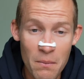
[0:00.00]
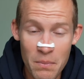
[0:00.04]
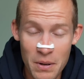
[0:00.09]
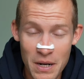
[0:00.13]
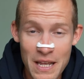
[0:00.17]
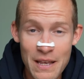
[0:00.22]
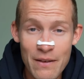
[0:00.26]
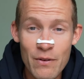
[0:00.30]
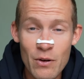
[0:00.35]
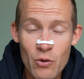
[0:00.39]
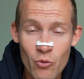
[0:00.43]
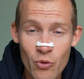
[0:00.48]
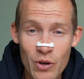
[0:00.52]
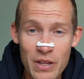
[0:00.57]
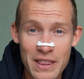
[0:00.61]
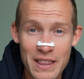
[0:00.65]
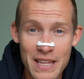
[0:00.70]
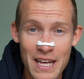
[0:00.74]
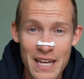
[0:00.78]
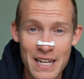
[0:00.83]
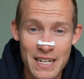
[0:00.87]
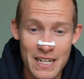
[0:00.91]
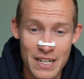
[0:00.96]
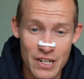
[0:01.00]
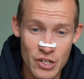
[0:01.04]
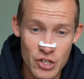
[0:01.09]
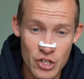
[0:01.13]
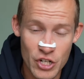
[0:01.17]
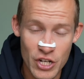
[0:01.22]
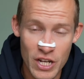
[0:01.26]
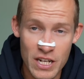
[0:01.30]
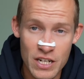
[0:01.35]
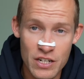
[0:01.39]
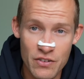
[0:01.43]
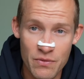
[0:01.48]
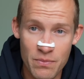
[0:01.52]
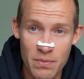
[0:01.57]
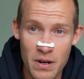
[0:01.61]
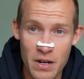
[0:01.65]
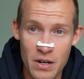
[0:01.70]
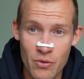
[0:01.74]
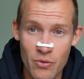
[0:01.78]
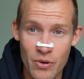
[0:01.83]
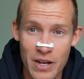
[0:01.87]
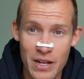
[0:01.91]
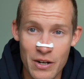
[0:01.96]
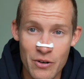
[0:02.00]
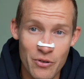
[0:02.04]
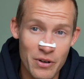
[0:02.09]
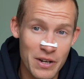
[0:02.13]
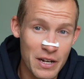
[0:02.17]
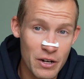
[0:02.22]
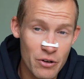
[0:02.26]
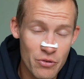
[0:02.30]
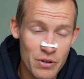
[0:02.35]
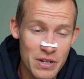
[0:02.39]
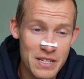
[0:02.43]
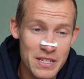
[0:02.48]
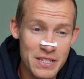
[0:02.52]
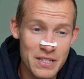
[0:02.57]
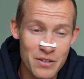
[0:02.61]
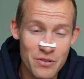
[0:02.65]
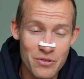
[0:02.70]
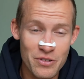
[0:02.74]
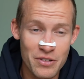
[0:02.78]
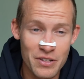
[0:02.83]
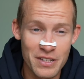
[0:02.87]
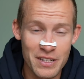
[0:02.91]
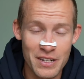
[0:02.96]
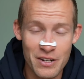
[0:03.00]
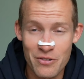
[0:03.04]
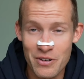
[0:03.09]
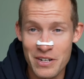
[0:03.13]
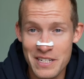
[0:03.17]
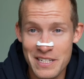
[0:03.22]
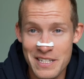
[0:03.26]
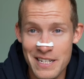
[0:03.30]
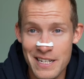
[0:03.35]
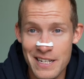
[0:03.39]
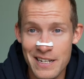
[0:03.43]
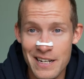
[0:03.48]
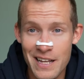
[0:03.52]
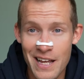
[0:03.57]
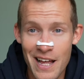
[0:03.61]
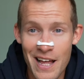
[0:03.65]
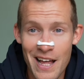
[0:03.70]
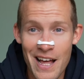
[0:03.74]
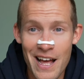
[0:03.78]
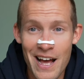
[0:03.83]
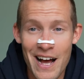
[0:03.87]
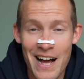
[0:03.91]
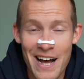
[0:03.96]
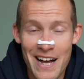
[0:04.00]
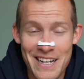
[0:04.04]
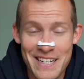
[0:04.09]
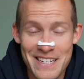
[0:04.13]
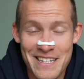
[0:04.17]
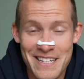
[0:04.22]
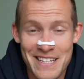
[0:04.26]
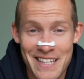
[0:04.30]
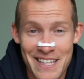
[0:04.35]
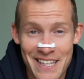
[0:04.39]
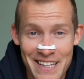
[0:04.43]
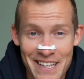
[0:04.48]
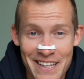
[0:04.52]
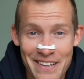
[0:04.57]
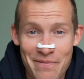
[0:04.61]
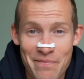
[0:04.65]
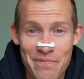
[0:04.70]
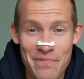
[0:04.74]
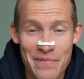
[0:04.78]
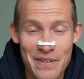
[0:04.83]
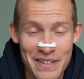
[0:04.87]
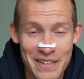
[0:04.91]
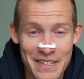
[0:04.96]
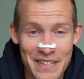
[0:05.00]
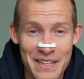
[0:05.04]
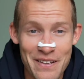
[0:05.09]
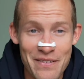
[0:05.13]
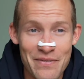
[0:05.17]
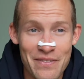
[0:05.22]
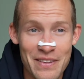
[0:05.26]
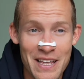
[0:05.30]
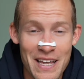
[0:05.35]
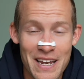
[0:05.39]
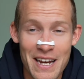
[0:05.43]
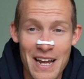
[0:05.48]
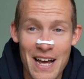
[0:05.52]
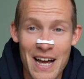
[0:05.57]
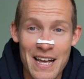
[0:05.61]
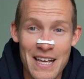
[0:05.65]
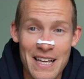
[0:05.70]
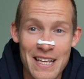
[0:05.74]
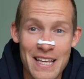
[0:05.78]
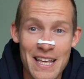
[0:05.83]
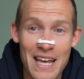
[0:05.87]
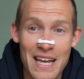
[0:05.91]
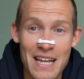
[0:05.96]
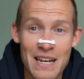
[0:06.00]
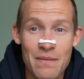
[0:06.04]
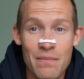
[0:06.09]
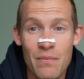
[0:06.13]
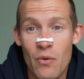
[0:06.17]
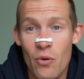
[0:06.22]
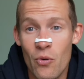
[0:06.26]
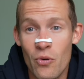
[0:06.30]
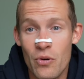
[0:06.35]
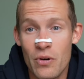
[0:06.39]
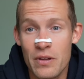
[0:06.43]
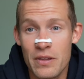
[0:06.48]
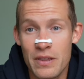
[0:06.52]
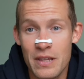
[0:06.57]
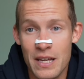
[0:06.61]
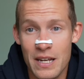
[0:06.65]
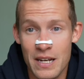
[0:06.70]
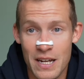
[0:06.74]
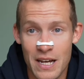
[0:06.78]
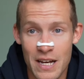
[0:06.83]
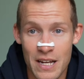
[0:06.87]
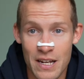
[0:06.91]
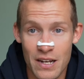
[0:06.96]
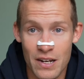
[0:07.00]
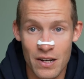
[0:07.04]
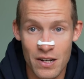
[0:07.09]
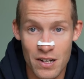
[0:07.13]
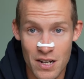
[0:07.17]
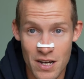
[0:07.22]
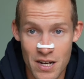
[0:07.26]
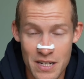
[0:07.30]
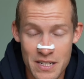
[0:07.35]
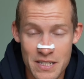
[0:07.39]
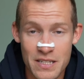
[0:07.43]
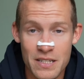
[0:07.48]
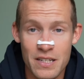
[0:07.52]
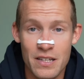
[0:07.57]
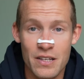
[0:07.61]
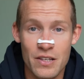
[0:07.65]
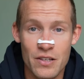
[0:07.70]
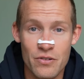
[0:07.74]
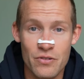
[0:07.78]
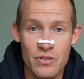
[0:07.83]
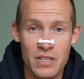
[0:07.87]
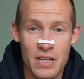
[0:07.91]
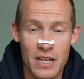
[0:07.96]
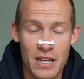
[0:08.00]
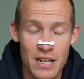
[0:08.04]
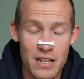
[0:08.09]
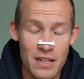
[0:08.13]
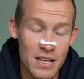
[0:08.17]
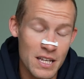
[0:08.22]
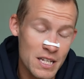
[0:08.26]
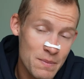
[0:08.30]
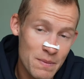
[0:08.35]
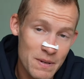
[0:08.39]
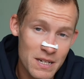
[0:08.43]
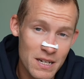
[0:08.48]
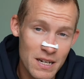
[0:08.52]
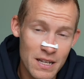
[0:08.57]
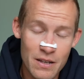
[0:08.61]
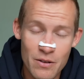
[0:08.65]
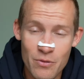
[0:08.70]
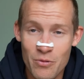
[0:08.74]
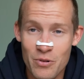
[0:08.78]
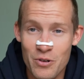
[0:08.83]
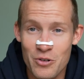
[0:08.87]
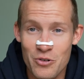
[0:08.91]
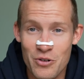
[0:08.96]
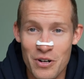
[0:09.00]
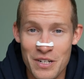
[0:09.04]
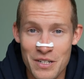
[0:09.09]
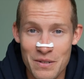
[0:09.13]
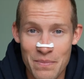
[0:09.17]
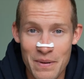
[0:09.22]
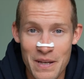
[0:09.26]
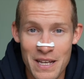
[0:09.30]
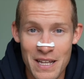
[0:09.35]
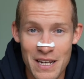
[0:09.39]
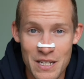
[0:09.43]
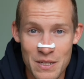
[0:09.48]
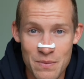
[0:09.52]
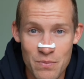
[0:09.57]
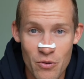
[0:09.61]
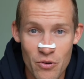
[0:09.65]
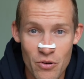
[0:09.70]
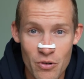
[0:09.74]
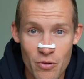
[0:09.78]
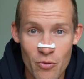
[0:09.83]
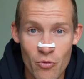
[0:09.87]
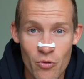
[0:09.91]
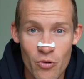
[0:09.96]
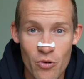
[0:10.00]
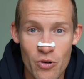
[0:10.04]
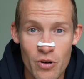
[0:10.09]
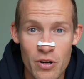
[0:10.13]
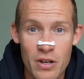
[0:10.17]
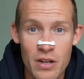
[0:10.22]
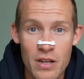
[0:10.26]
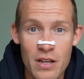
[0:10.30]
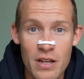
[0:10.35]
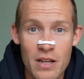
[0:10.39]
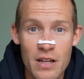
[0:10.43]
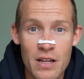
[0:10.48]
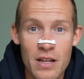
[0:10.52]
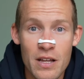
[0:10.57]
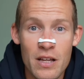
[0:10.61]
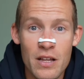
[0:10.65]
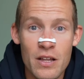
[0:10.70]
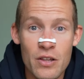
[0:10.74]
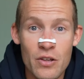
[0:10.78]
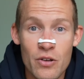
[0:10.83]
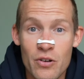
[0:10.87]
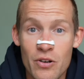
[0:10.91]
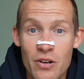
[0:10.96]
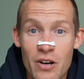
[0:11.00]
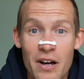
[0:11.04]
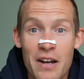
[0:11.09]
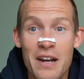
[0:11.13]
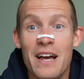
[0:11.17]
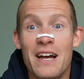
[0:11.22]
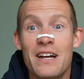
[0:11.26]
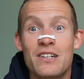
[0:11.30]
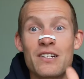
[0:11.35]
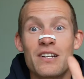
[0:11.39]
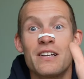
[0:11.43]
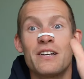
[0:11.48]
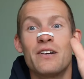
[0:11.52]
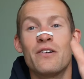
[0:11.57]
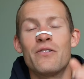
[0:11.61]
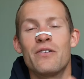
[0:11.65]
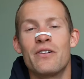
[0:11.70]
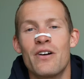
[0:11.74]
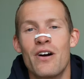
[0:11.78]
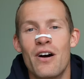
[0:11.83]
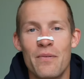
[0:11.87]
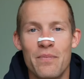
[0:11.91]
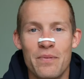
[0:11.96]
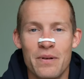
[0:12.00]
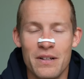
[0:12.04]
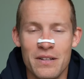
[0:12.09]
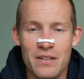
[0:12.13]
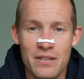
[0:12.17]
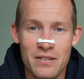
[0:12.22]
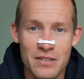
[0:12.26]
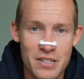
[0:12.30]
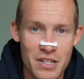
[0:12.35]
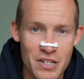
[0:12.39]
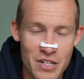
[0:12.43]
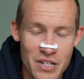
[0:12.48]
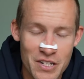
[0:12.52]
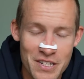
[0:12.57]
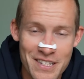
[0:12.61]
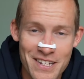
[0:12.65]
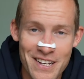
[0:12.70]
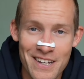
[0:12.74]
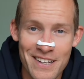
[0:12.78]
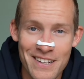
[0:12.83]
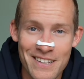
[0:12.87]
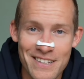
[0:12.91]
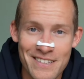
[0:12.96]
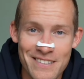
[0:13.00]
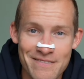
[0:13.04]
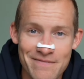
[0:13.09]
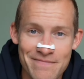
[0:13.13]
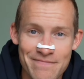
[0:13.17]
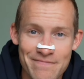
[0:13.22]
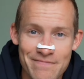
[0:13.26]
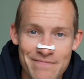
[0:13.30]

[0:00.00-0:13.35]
But even with that change of body weight or increase due to the creatine, I still believe that I gained more than I lost using it, especially when you're trying to peak in the sport or you're not actually going uphill, such as cycling.